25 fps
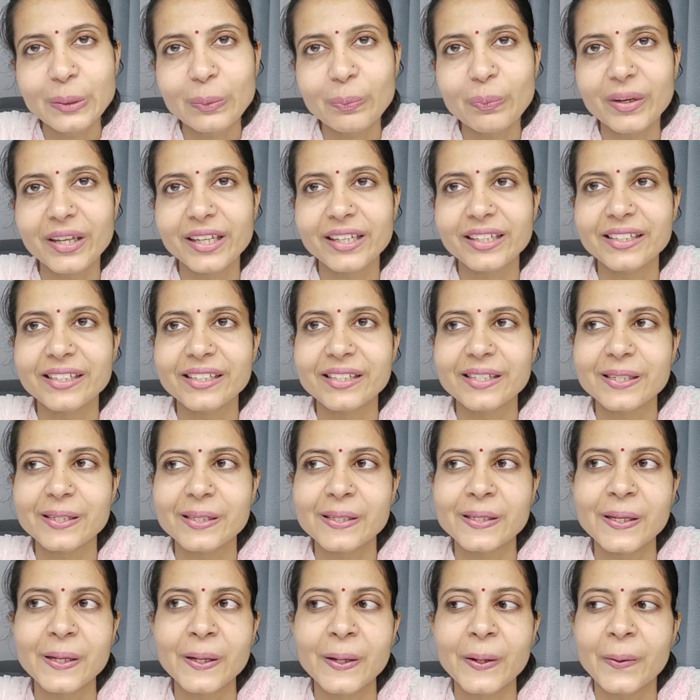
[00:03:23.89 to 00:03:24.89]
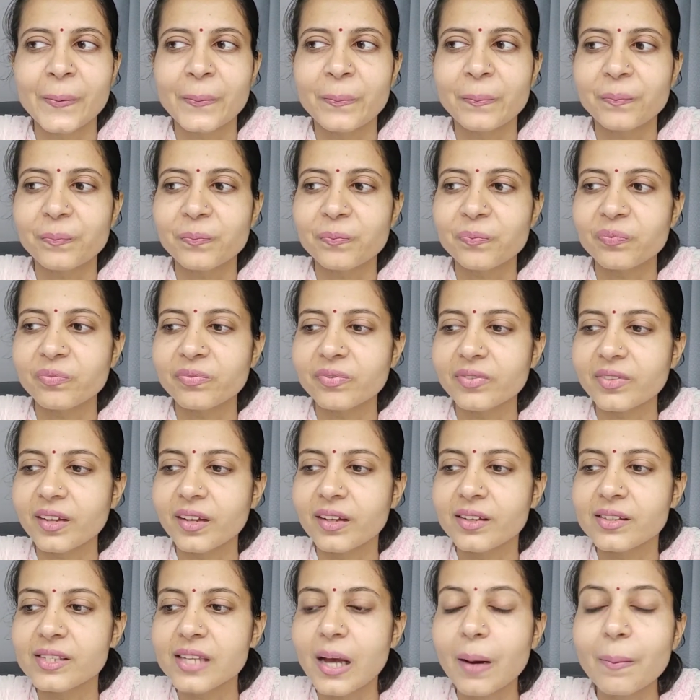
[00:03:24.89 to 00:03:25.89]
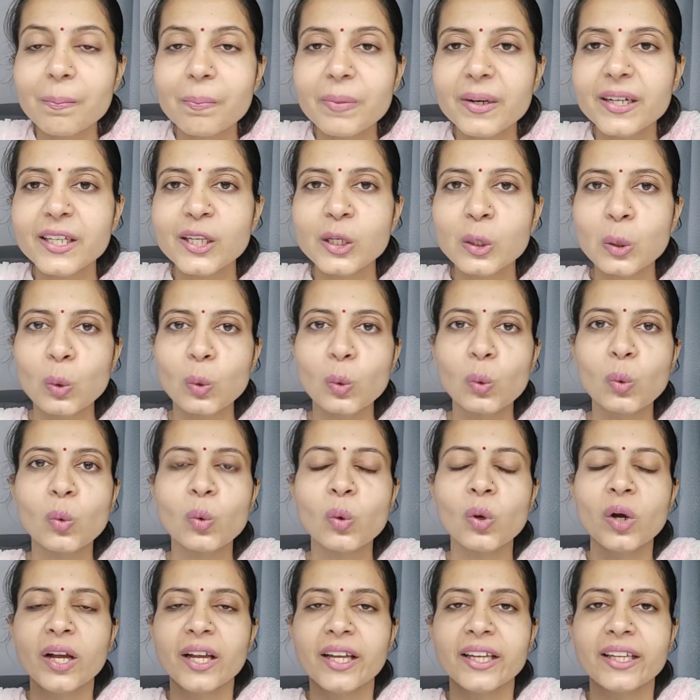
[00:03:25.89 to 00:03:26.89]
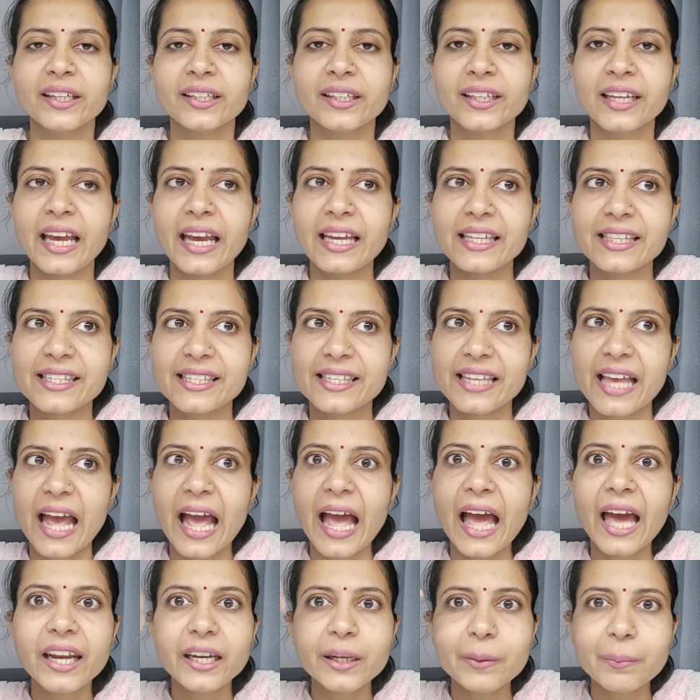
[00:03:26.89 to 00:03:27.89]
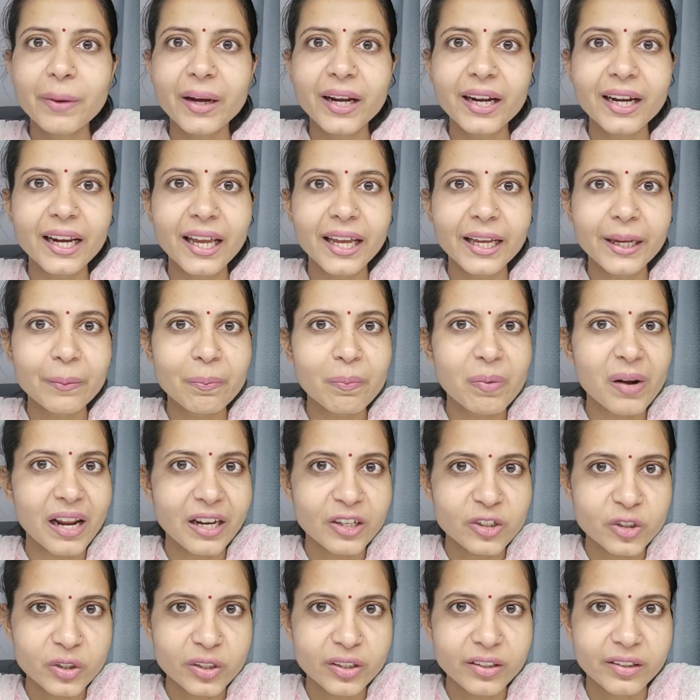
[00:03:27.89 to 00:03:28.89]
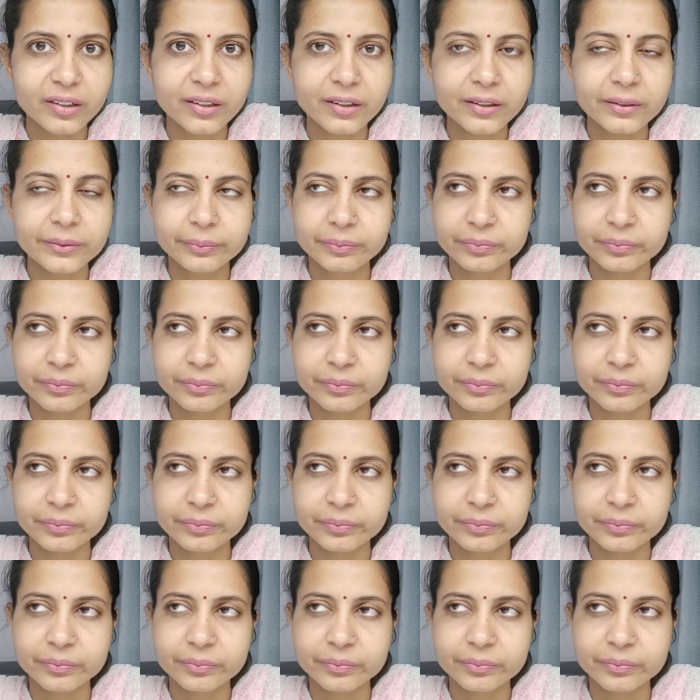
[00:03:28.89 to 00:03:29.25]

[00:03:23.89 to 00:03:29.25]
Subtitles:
Because somebody who gets animal-like pleasure,